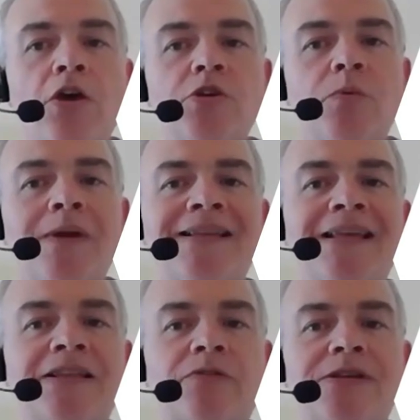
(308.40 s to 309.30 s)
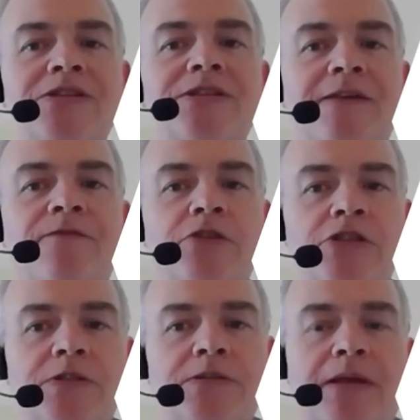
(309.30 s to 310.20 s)
So we think there is a
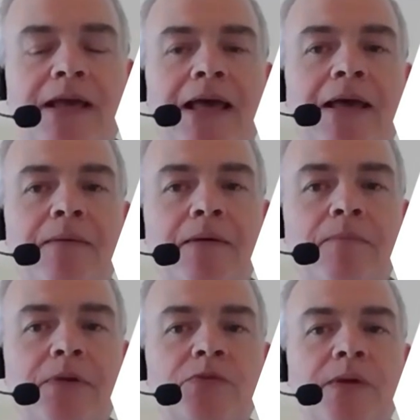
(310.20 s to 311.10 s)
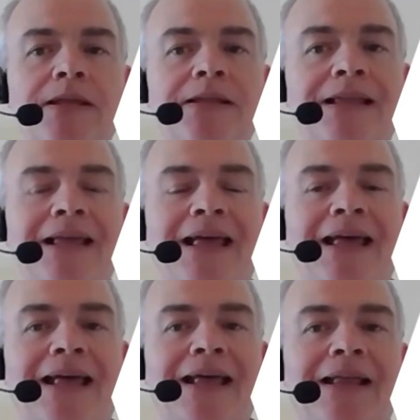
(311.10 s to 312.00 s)
difference uh, between
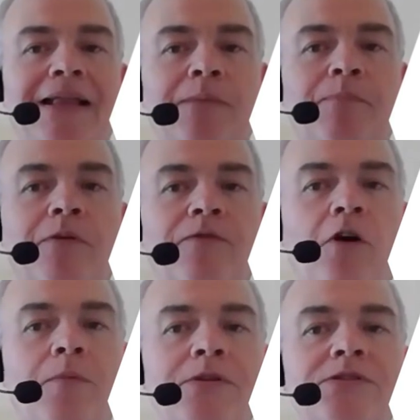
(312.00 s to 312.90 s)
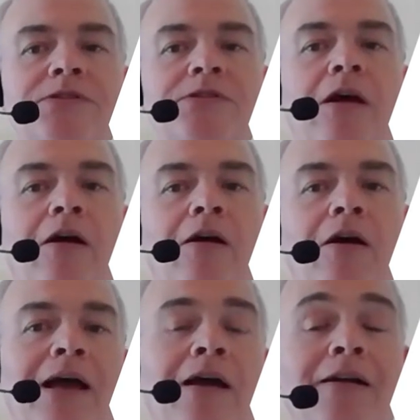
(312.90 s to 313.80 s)
uh, the performance uh,
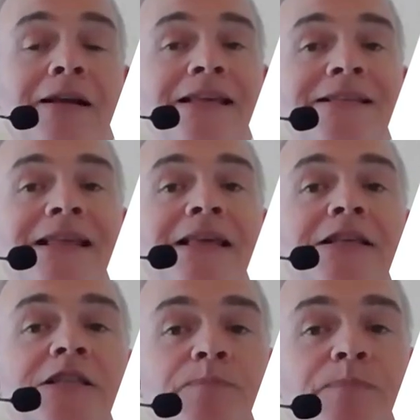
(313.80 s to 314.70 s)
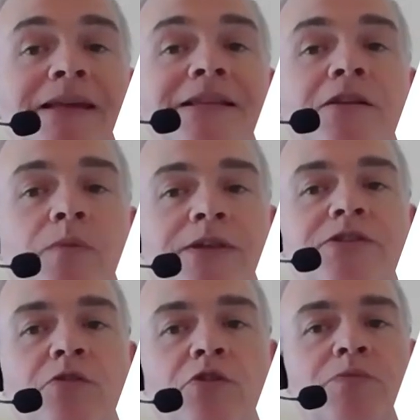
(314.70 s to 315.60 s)
or, at least the speed at
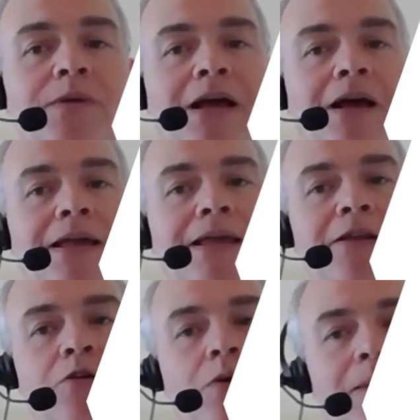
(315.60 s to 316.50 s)
which those with high and low